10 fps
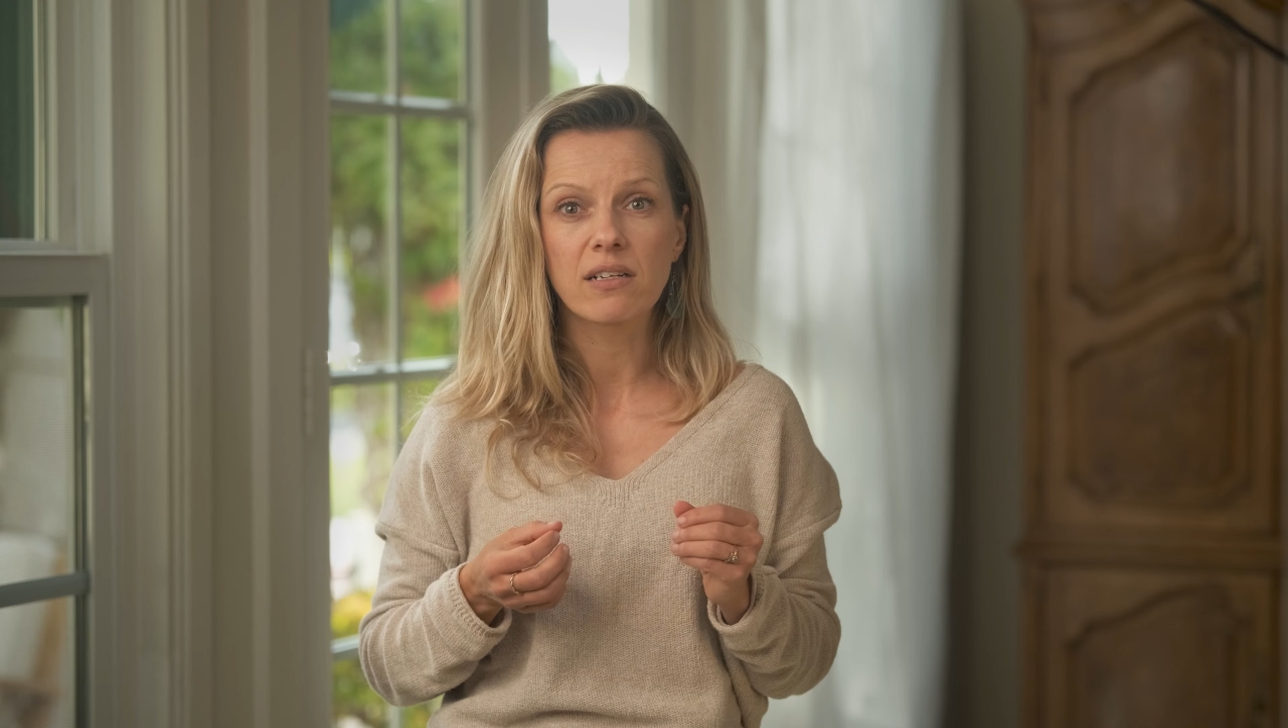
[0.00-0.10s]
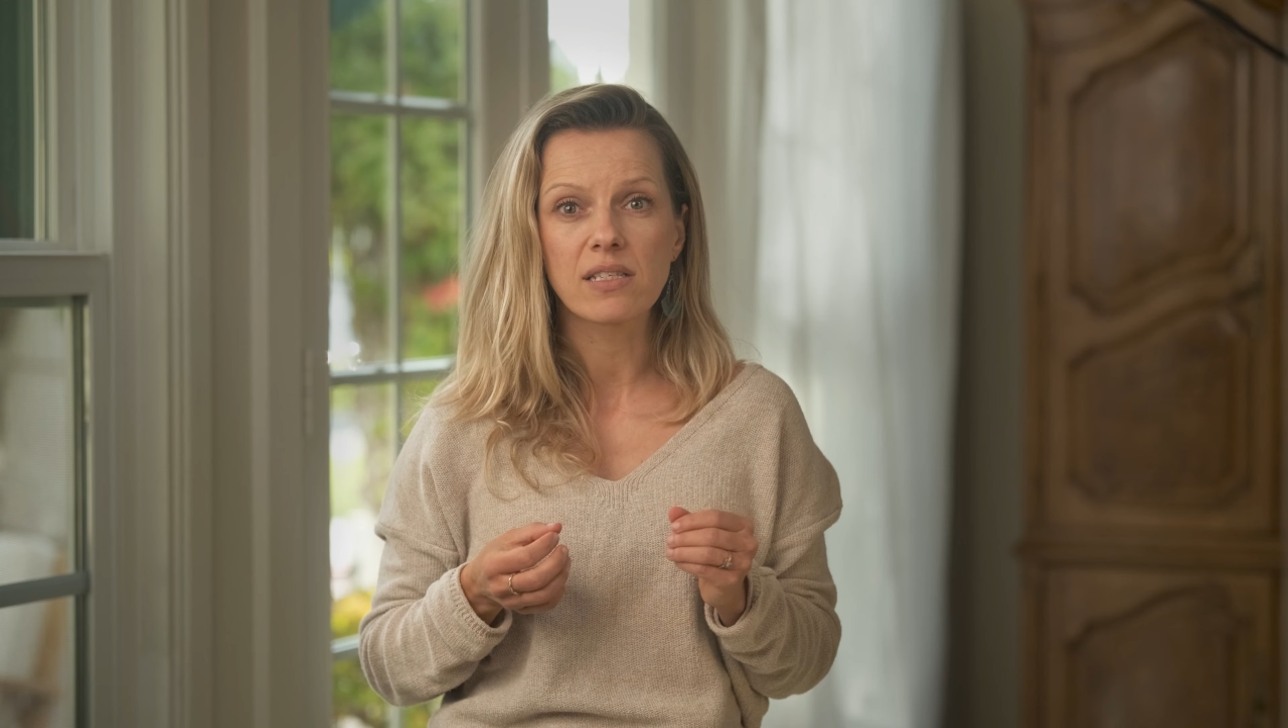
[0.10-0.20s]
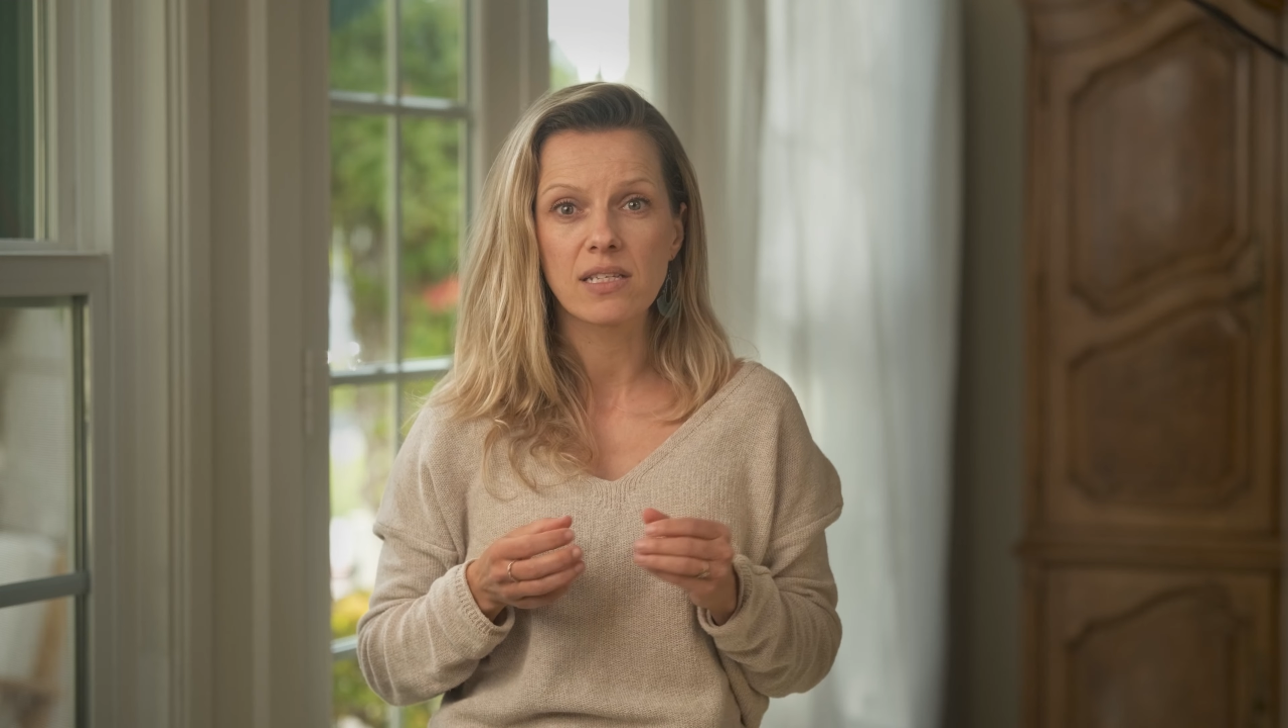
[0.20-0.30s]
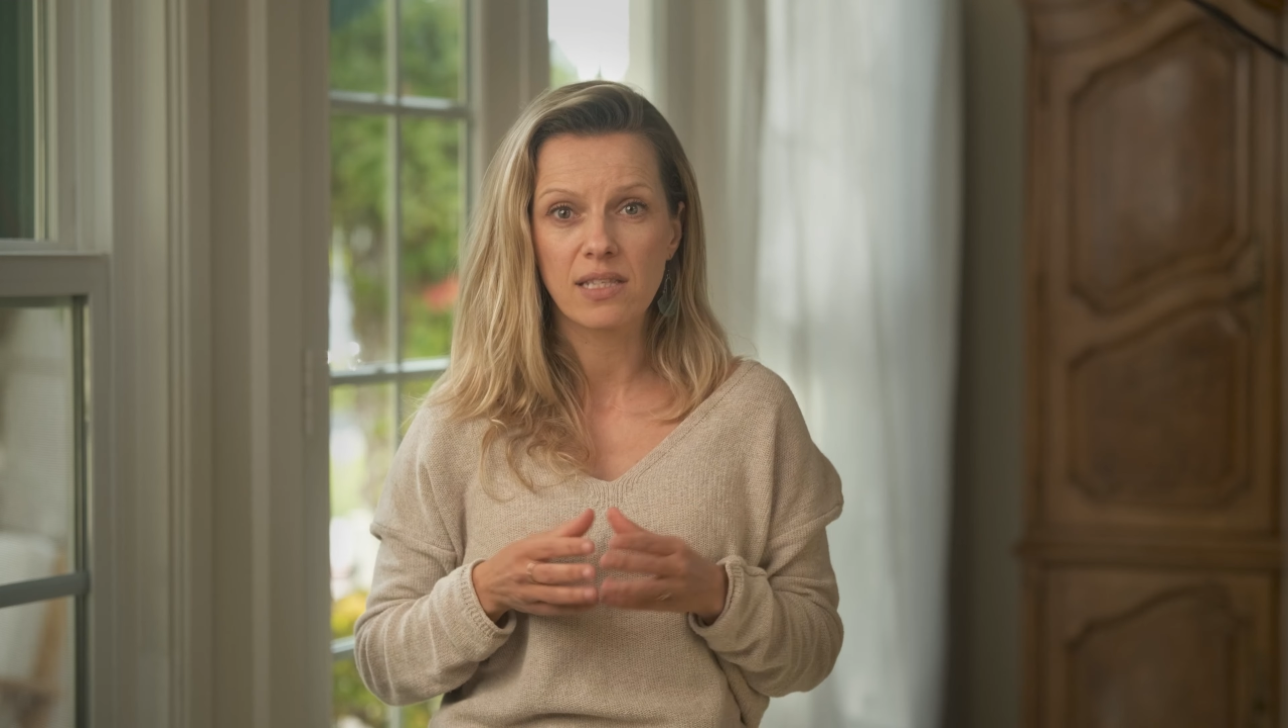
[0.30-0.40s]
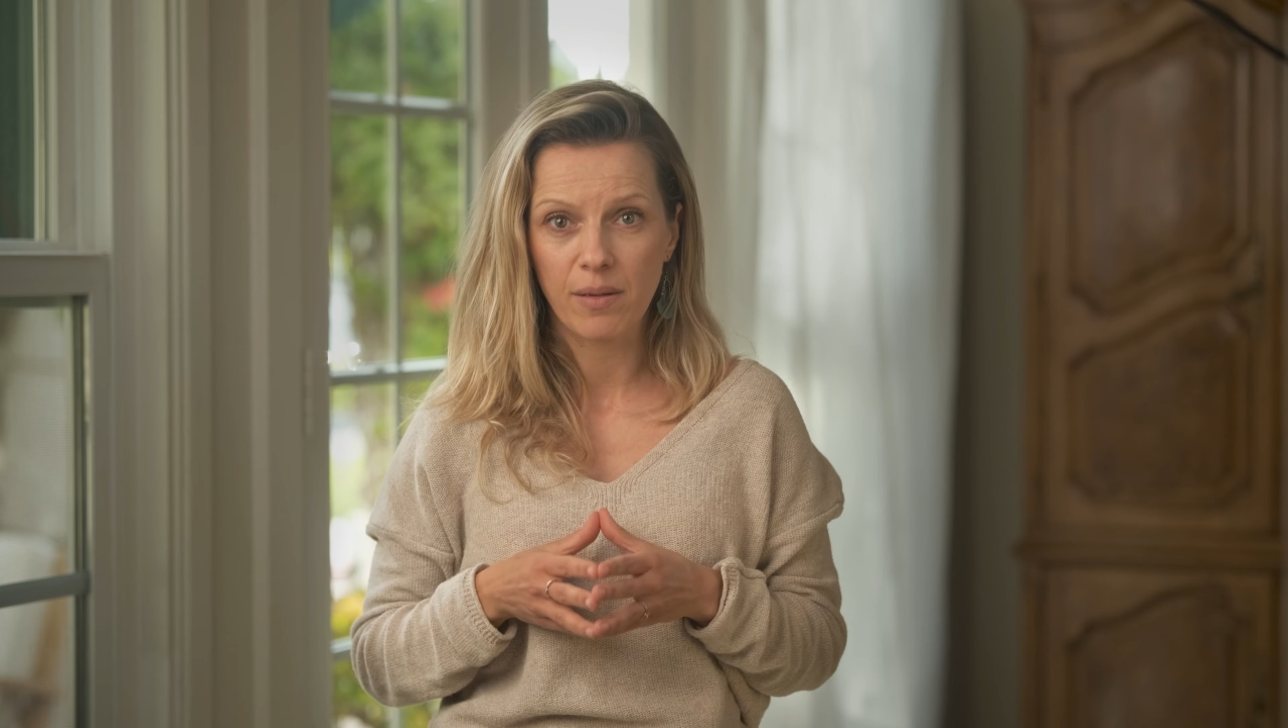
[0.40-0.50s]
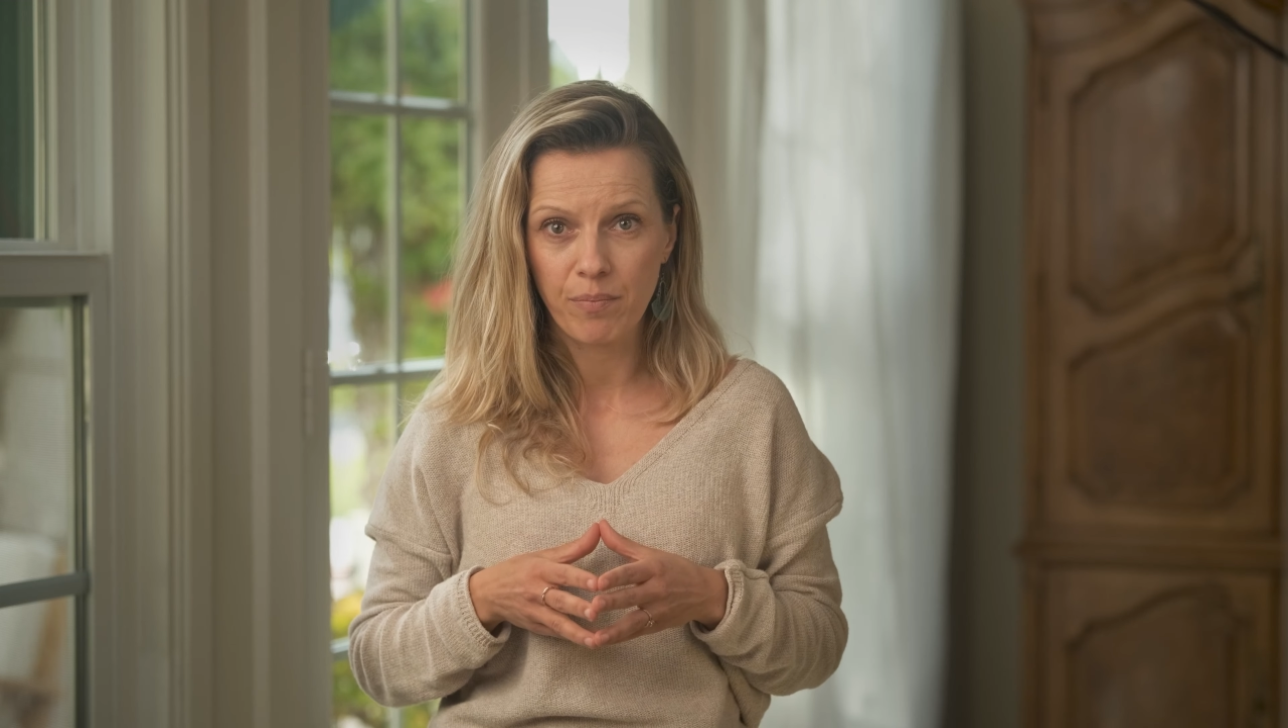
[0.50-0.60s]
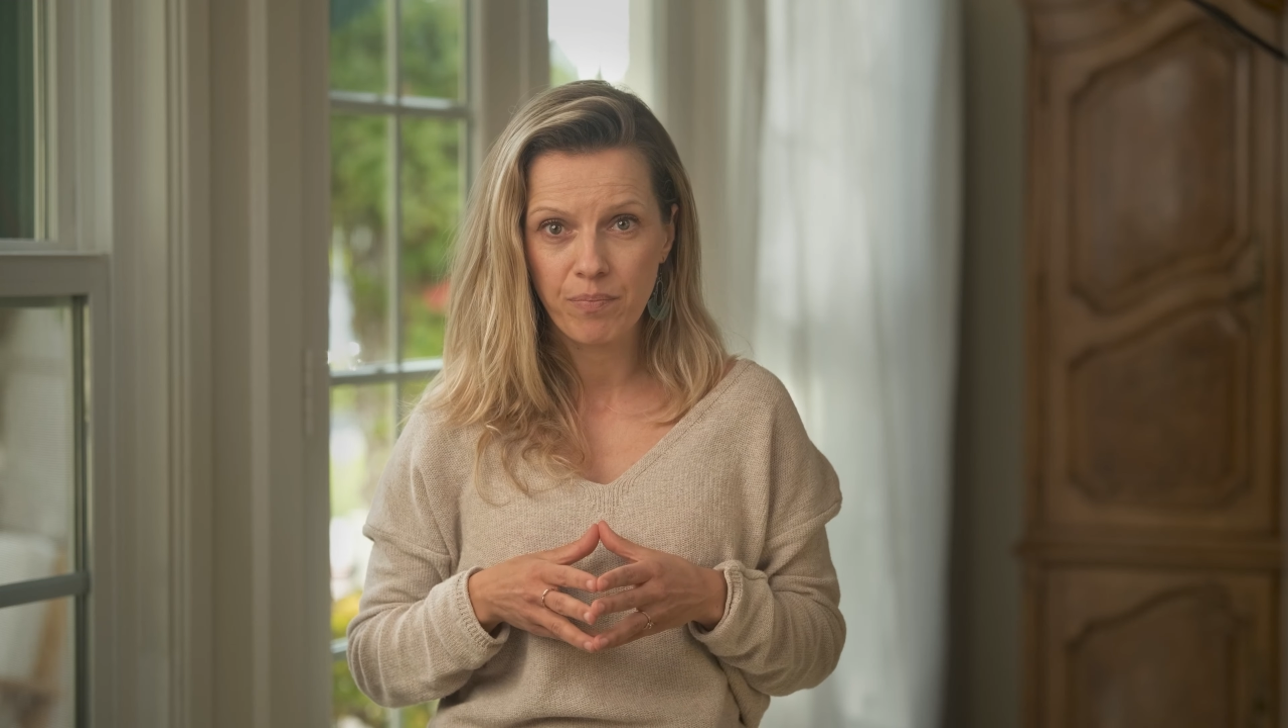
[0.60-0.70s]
system.